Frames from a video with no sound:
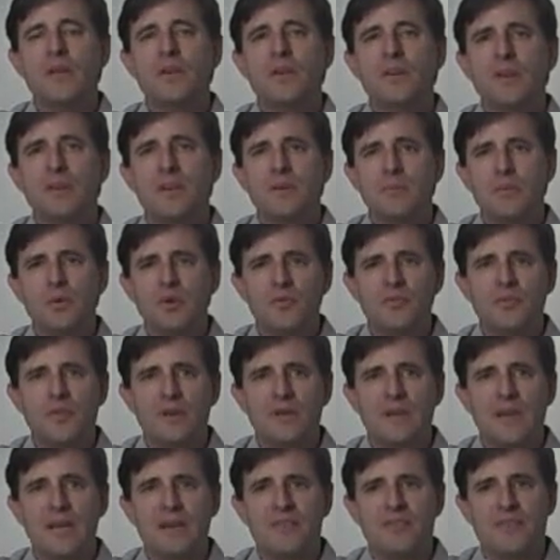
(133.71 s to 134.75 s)
you're going to move
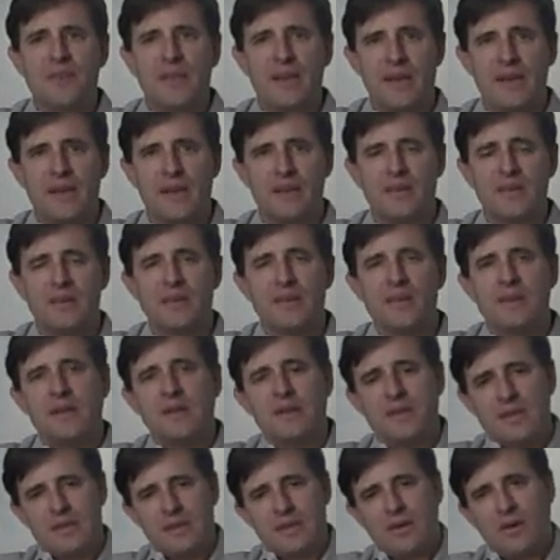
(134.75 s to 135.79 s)
your left hand
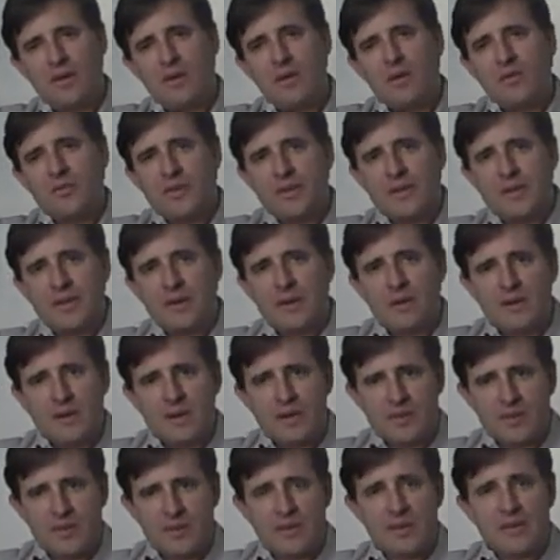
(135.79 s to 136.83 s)
over here
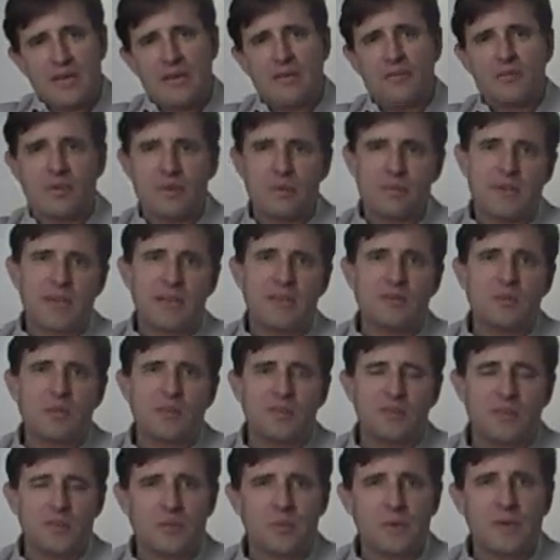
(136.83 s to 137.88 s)
onto the left rib cage,
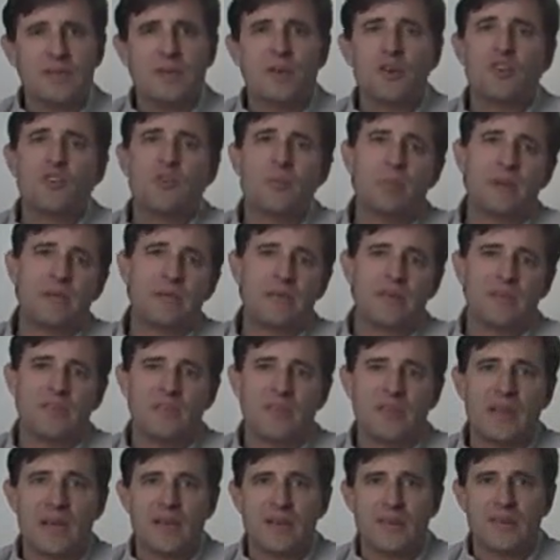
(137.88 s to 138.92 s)
which is where your spleen
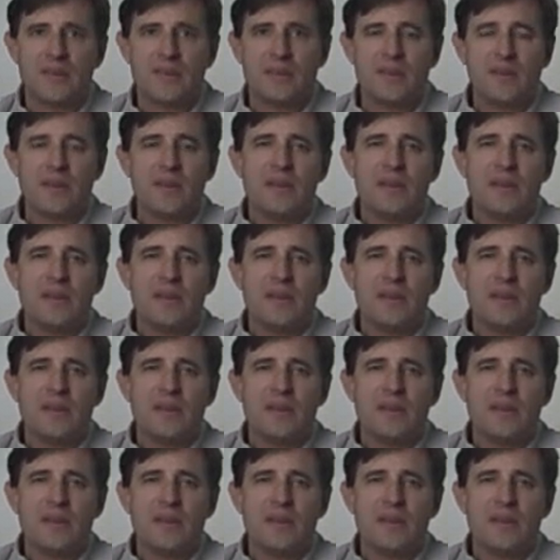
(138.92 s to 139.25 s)
is at.